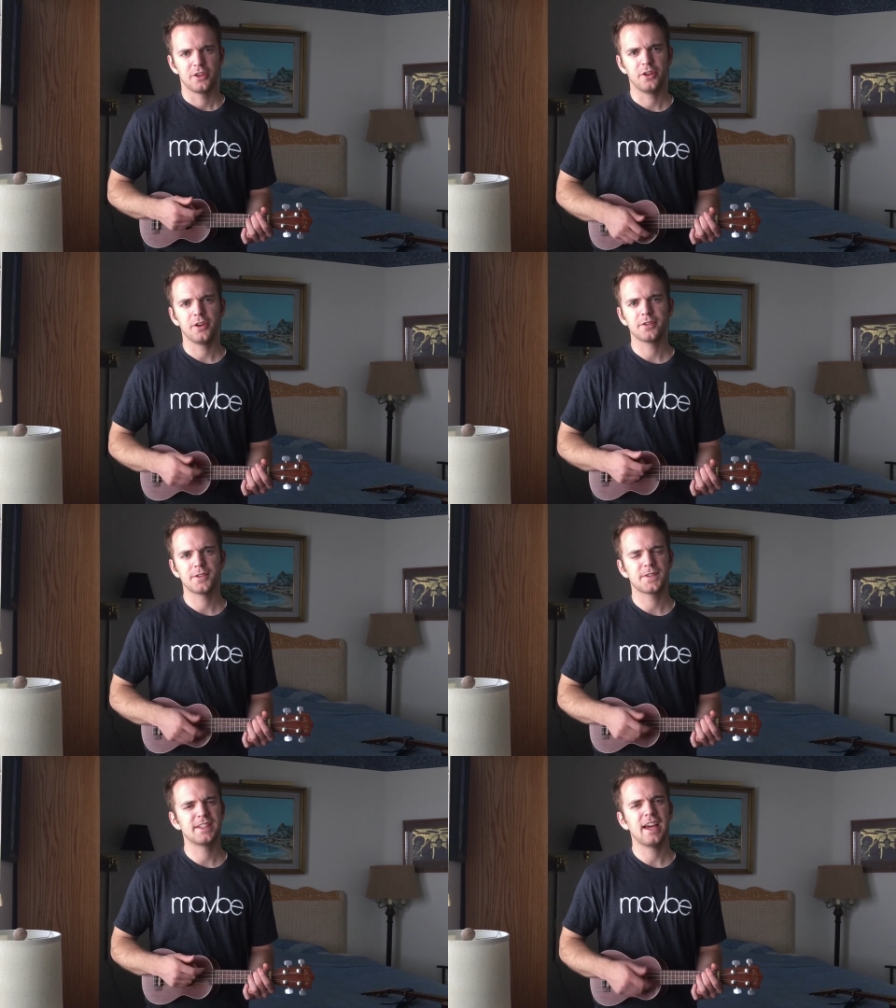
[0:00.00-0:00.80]
loads
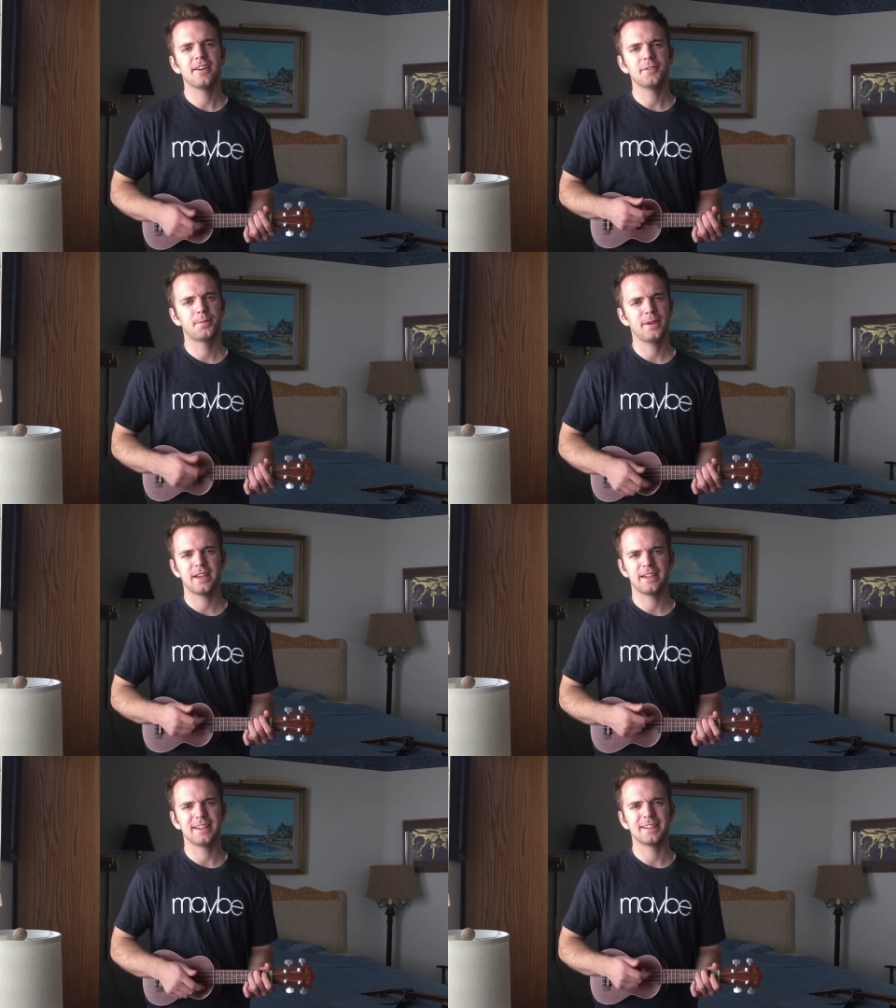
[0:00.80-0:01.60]
of
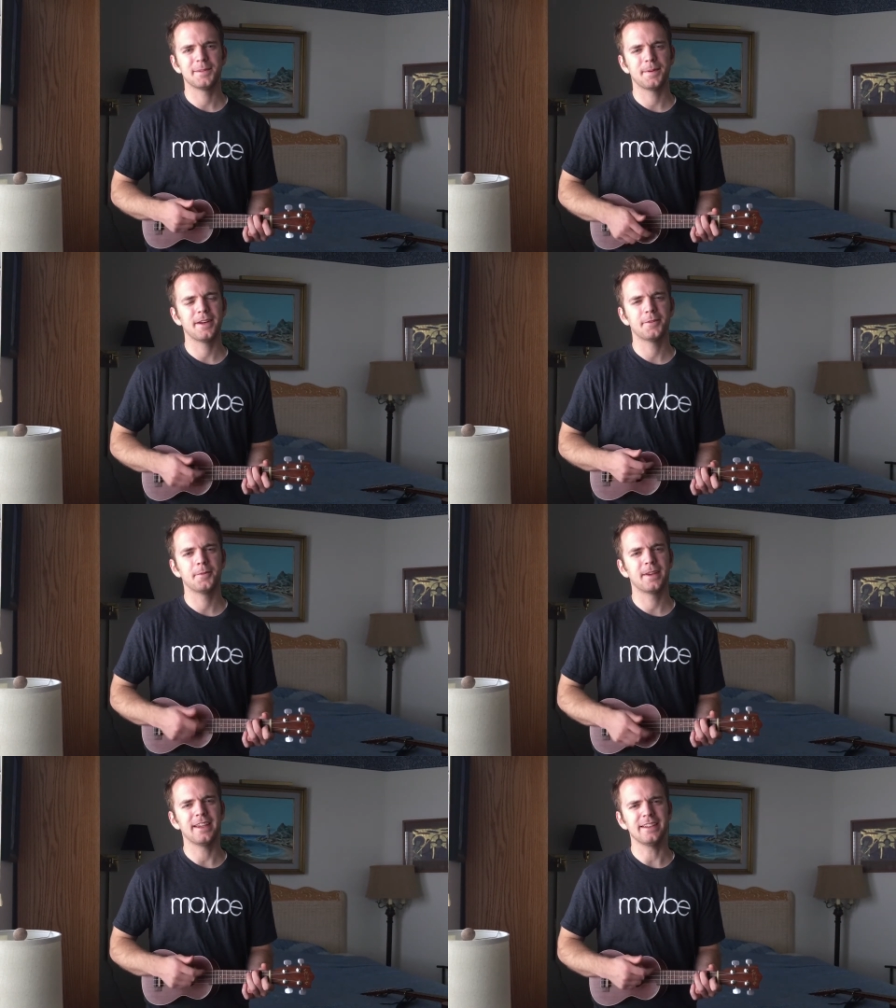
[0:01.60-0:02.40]
self-pity,
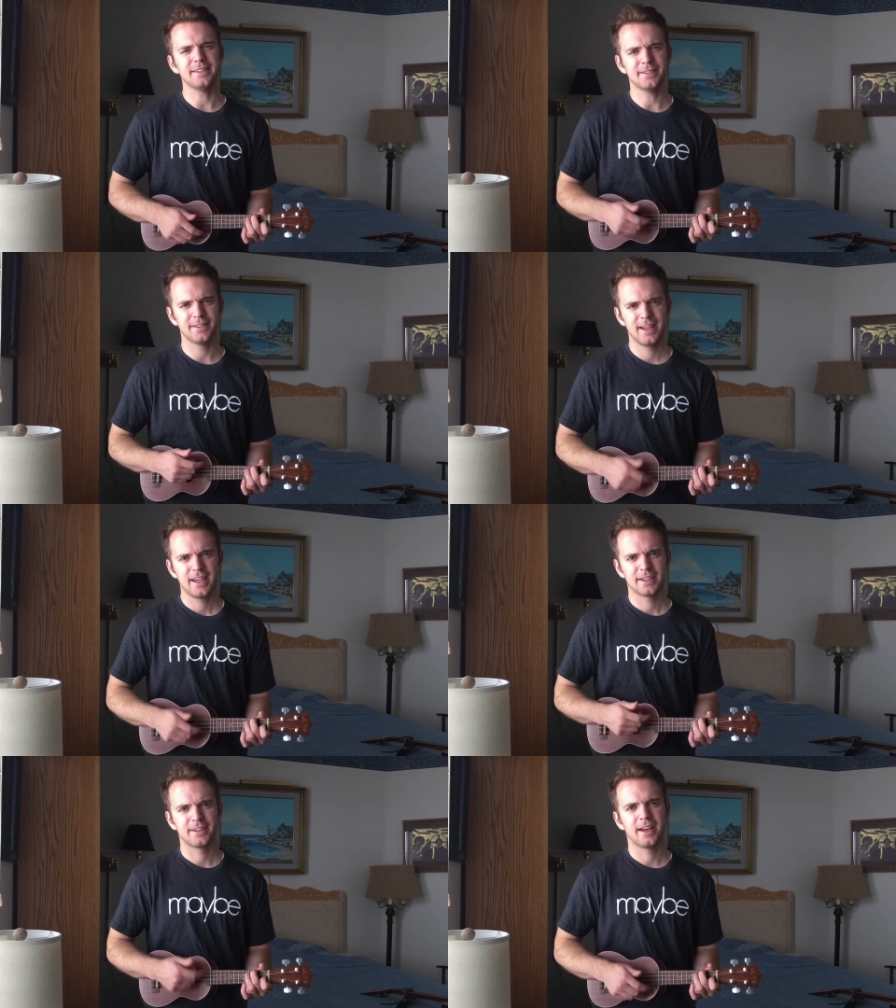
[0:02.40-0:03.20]
but we
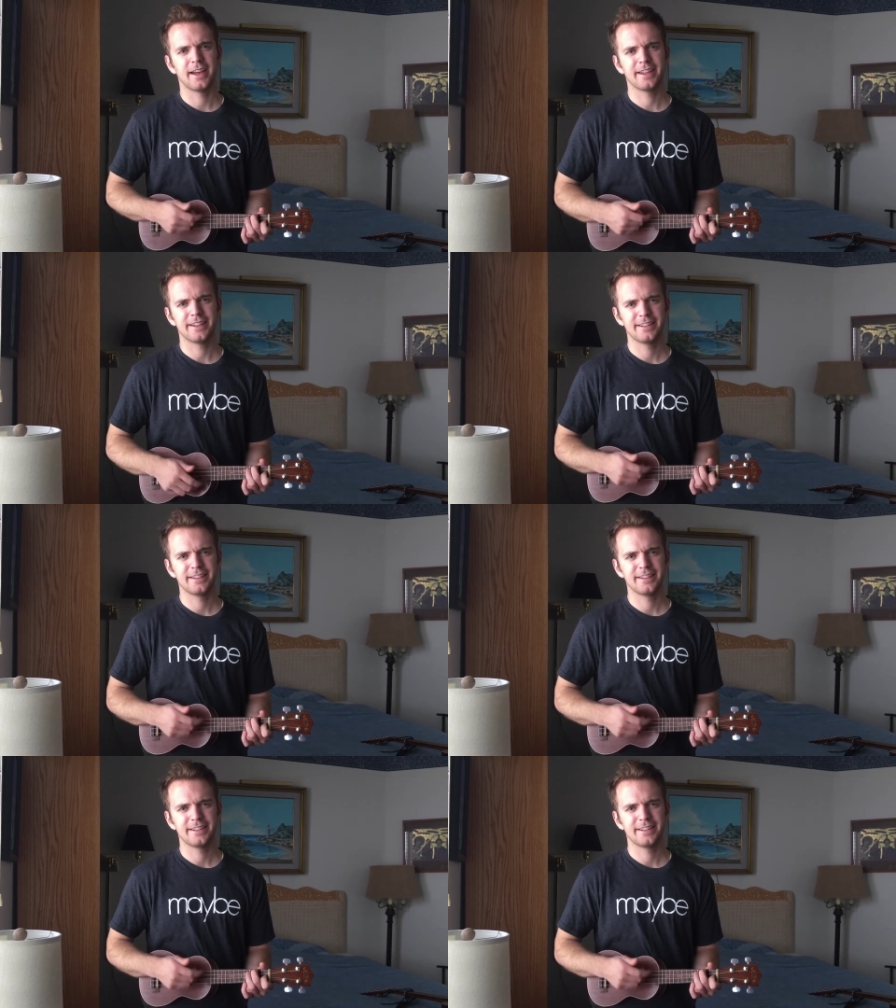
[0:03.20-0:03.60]
got